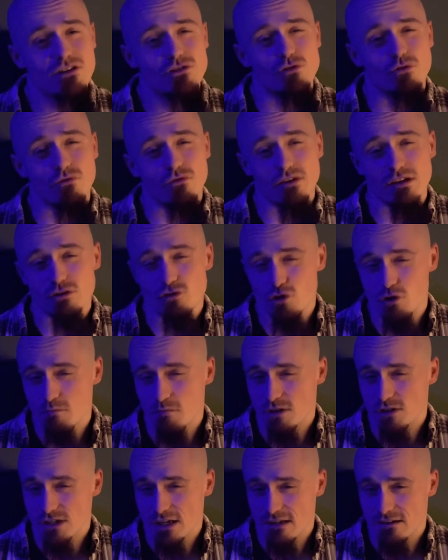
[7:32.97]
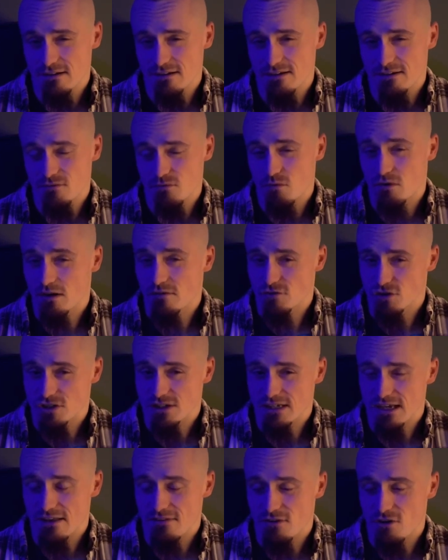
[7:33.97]
Don't think too much into what I've
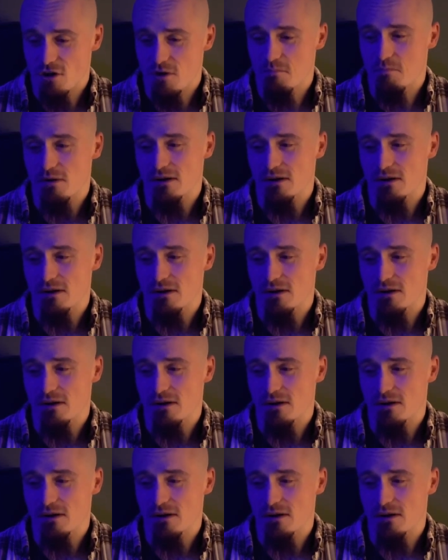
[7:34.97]
just said there,